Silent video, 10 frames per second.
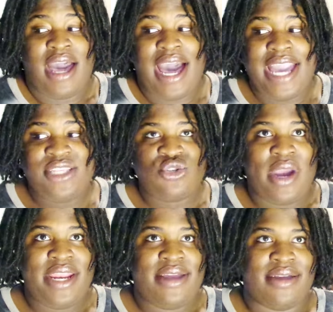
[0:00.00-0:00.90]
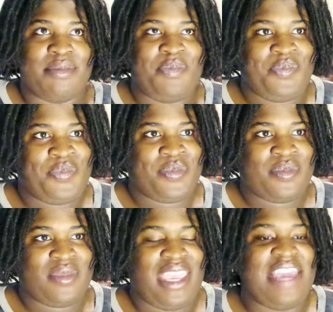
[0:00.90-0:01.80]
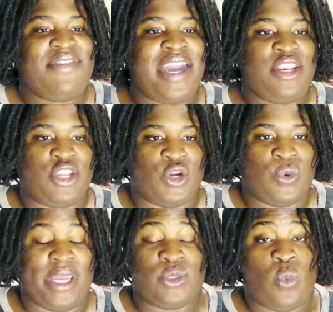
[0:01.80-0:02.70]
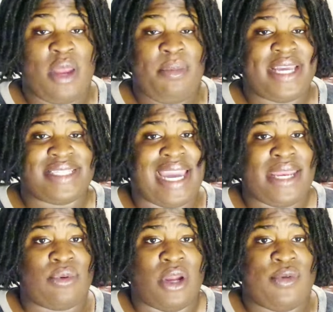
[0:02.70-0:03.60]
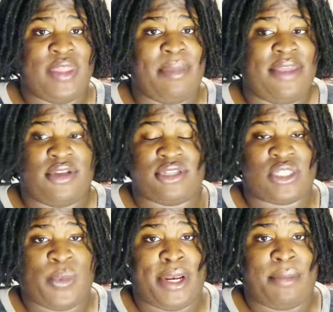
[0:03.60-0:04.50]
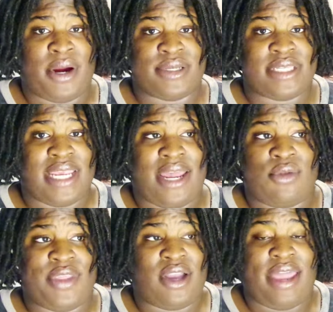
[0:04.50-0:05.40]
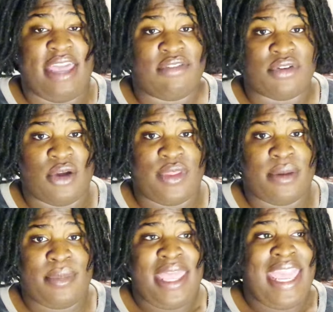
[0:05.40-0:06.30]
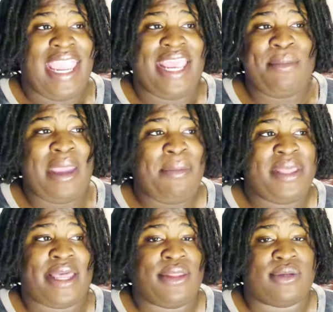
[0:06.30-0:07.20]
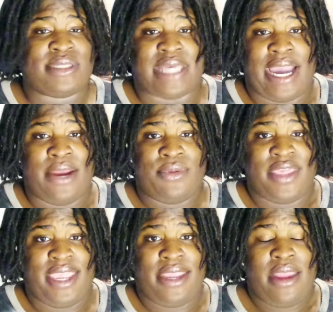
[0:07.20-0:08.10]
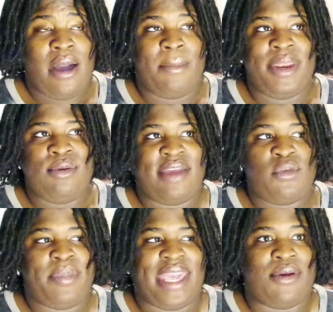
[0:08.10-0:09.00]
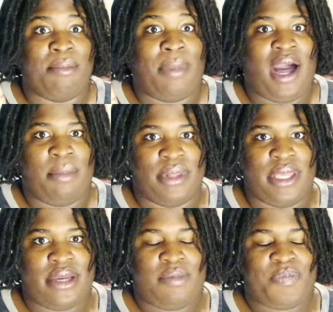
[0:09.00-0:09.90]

I try to... If I do, it's one, because I don't know them and they're just a random person and I don't think I'll ever know them. And it might be like a little side thing, but it'll never be out in public.